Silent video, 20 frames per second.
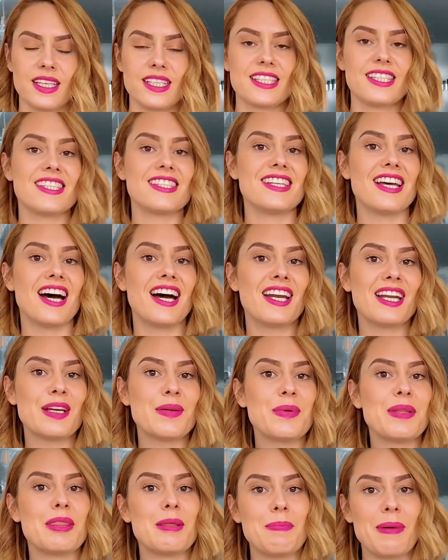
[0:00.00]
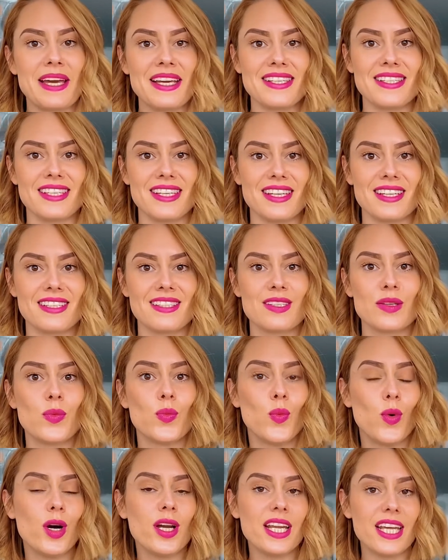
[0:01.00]
Starting with the basics,
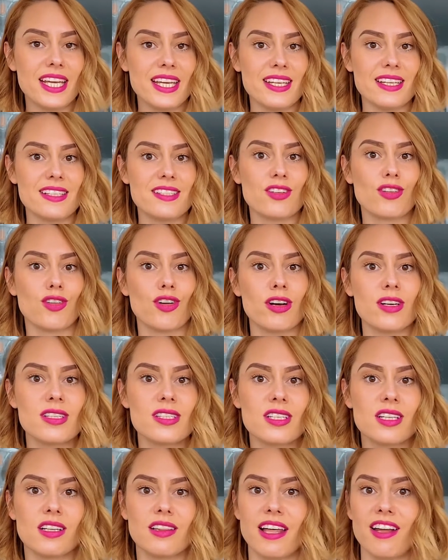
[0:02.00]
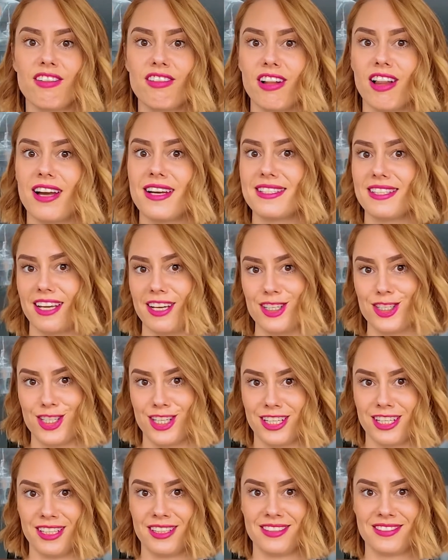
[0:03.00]
what is
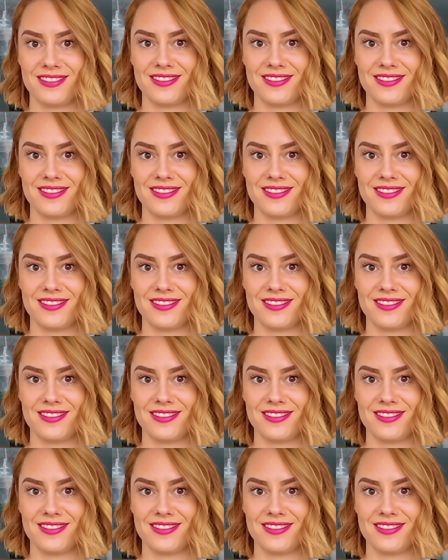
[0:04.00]
cross-collateralisation?